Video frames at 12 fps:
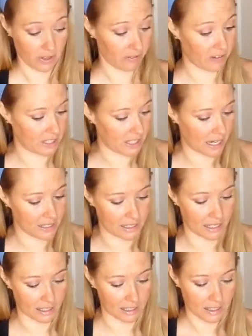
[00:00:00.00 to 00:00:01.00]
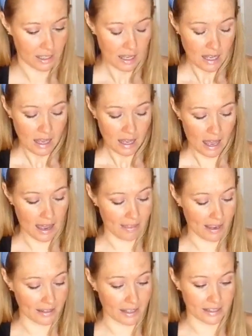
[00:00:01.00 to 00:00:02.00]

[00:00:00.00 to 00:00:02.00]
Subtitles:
Fantastic. And then